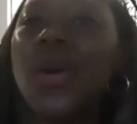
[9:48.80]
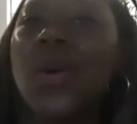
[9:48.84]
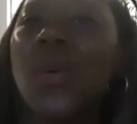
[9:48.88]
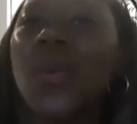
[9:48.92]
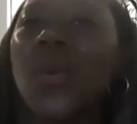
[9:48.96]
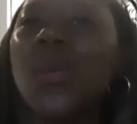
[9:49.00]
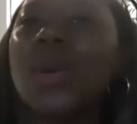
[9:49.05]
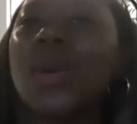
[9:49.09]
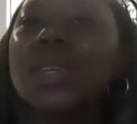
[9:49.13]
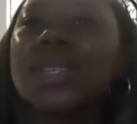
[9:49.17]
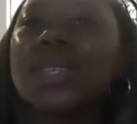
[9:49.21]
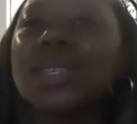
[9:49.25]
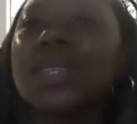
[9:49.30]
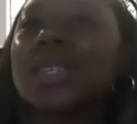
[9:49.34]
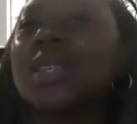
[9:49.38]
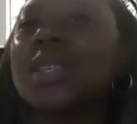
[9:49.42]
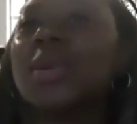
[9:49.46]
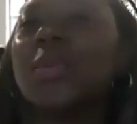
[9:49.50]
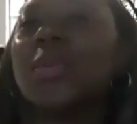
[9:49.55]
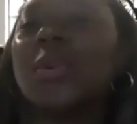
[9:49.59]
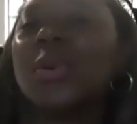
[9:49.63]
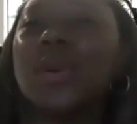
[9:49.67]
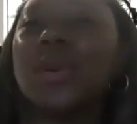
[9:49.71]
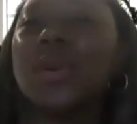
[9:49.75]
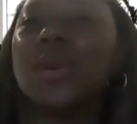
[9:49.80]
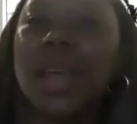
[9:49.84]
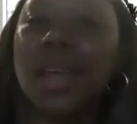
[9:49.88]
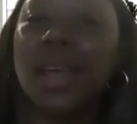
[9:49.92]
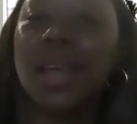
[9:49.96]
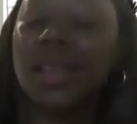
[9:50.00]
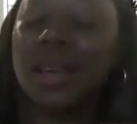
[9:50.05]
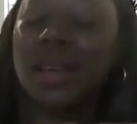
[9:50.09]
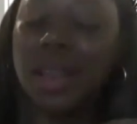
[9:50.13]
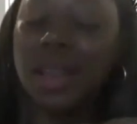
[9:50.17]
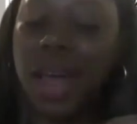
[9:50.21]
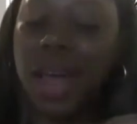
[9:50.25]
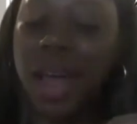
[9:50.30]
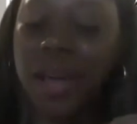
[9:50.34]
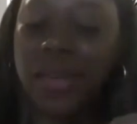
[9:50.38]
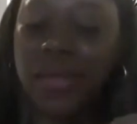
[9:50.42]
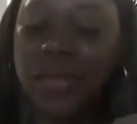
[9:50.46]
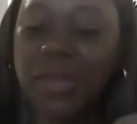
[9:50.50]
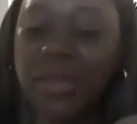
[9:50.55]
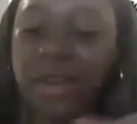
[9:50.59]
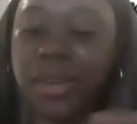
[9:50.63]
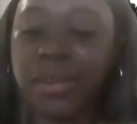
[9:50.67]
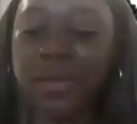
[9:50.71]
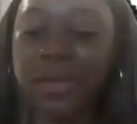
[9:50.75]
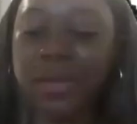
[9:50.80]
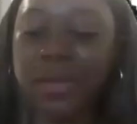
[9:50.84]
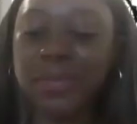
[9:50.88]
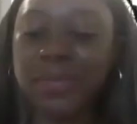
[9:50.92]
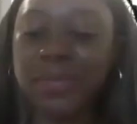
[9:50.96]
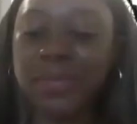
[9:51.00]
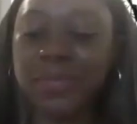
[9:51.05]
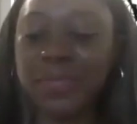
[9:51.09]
what does a typical day look like for you?